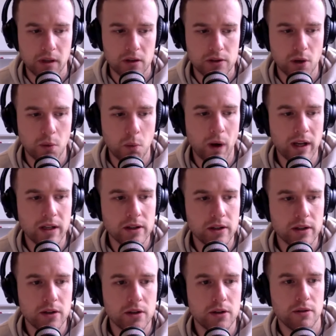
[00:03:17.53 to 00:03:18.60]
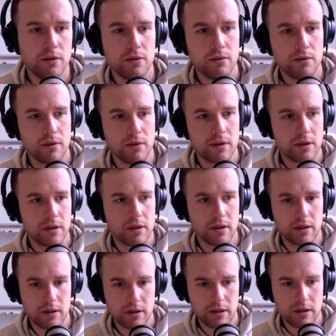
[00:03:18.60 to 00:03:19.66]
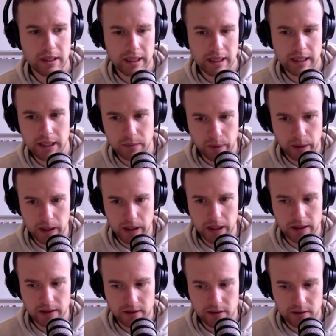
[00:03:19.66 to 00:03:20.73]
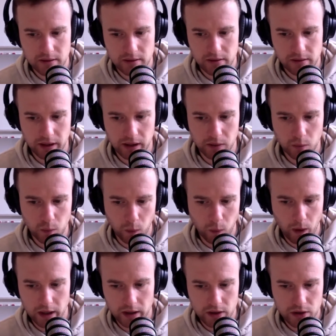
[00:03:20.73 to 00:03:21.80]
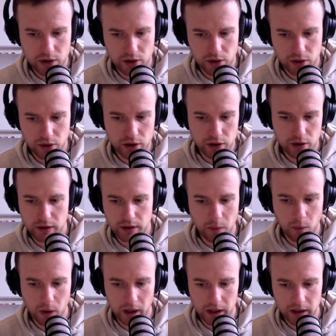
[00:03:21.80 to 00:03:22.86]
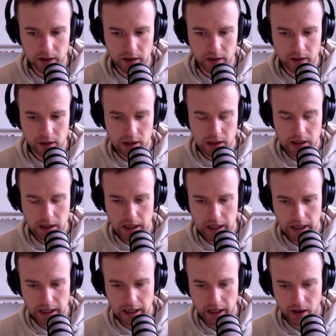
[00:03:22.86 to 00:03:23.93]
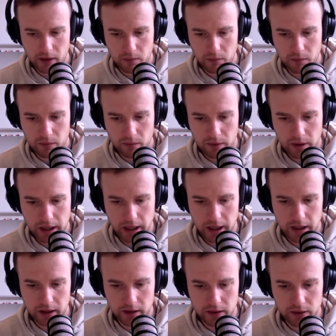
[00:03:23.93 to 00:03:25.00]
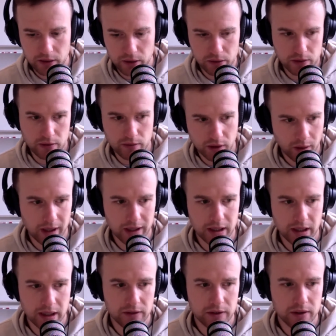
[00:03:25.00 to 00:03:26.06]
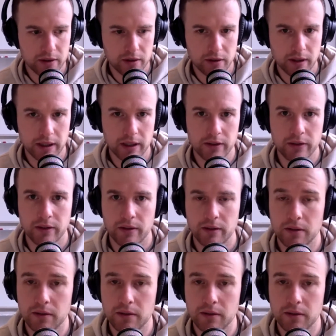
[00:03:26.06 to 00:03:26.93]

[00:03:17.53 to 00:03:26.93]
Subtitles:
So when do you need a PDS? Like, when should you get one? And who's required to give it to you, I guess.